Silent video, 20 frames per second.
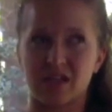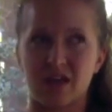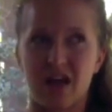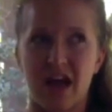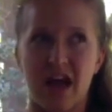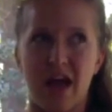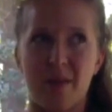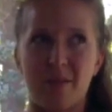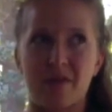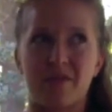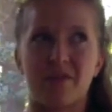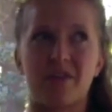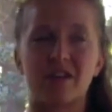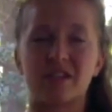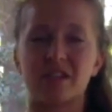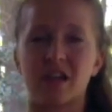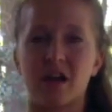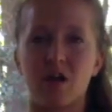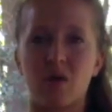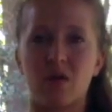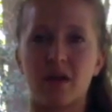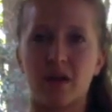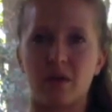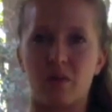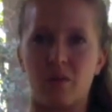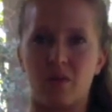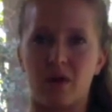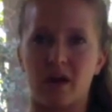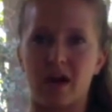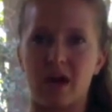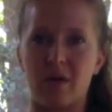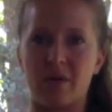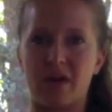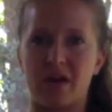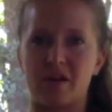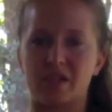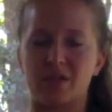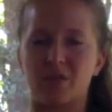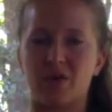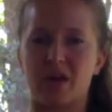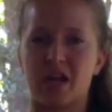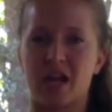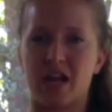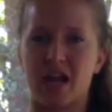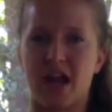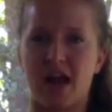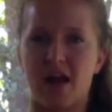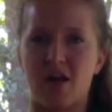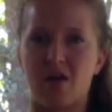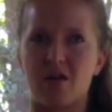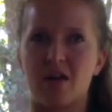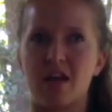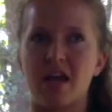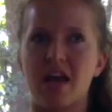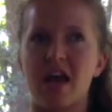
At first I only wore it when I was working out,